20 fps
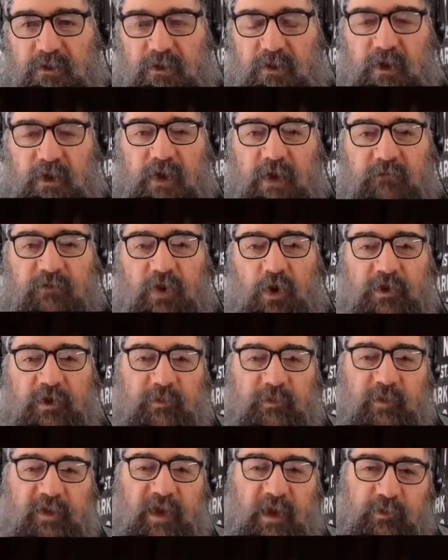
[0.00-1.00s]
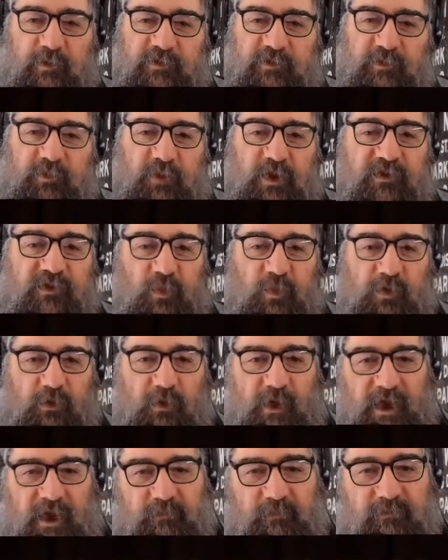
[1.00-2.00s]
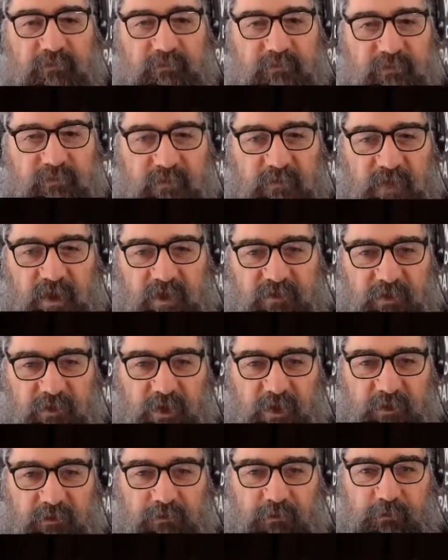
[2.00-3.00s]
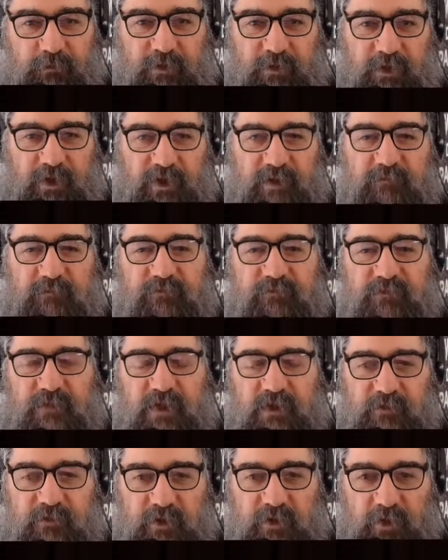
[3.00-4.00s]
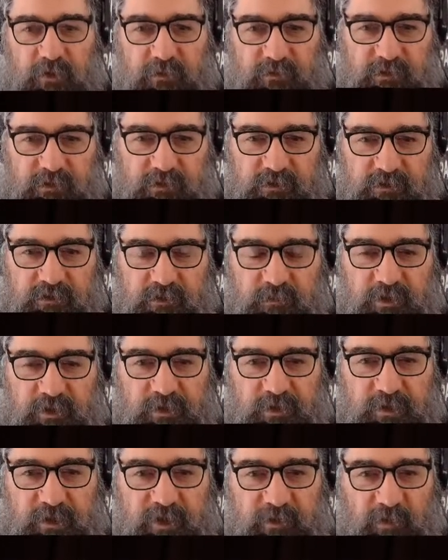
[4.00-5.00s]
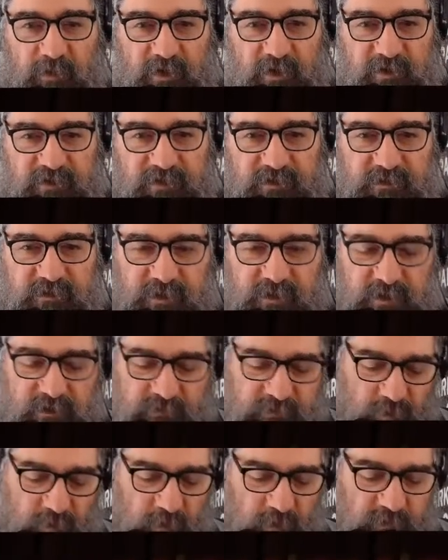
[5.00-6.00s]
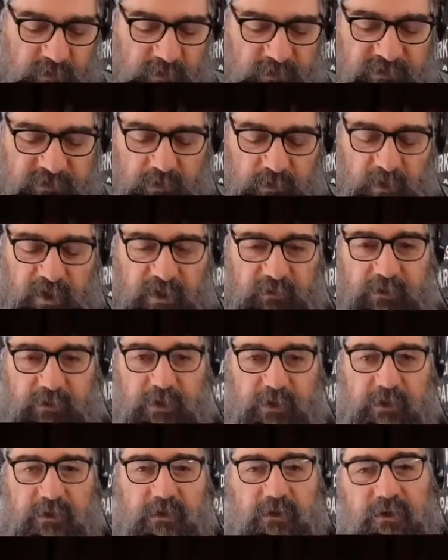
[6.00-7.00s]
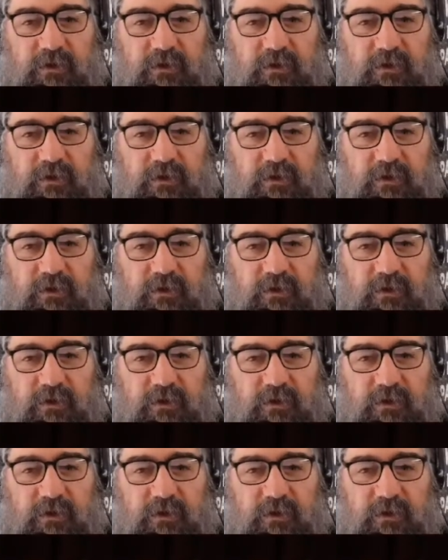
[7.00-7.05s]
I have kind of been able to place where I am as I go through the game, even though the modern landmarks that I'm used to aren't there.